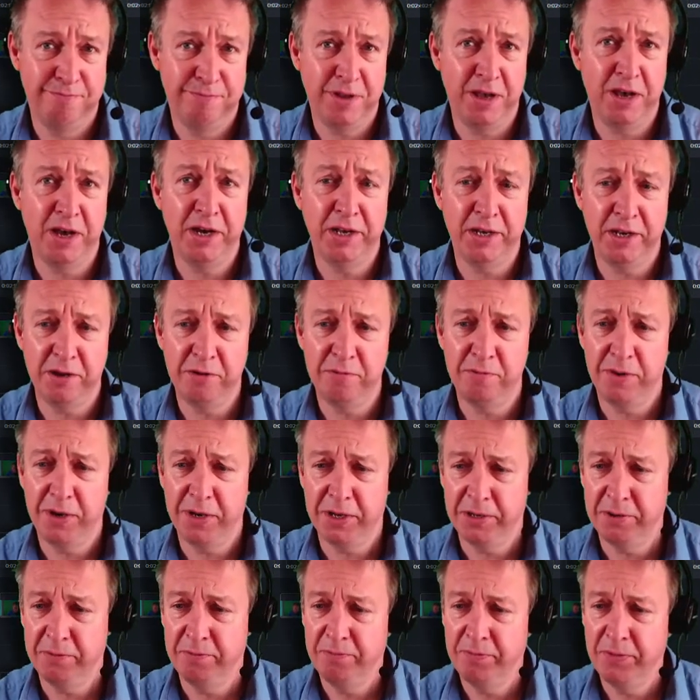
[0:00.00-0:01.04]
I don't
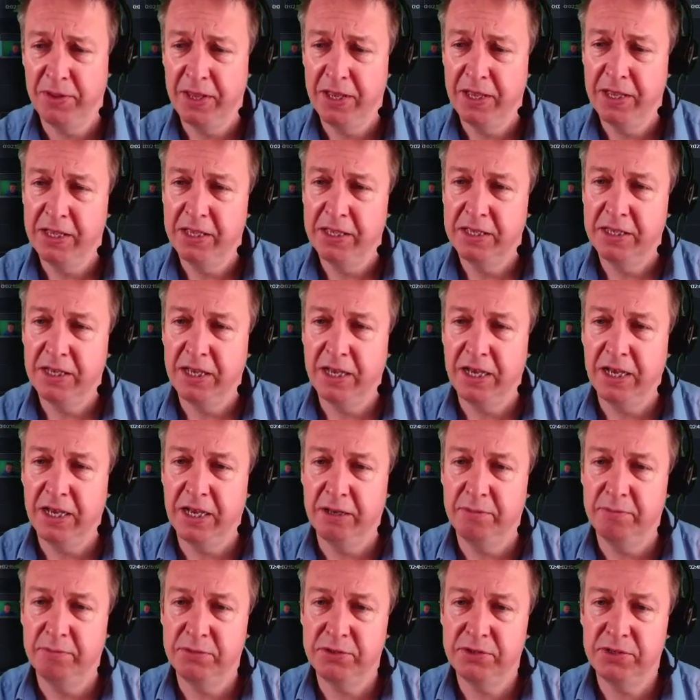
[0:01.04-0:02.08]
mind.
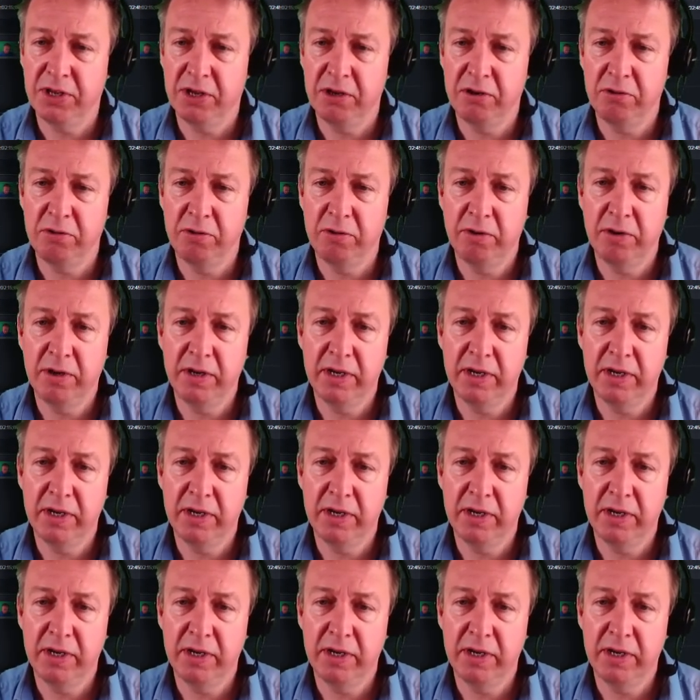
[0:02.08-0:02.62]
So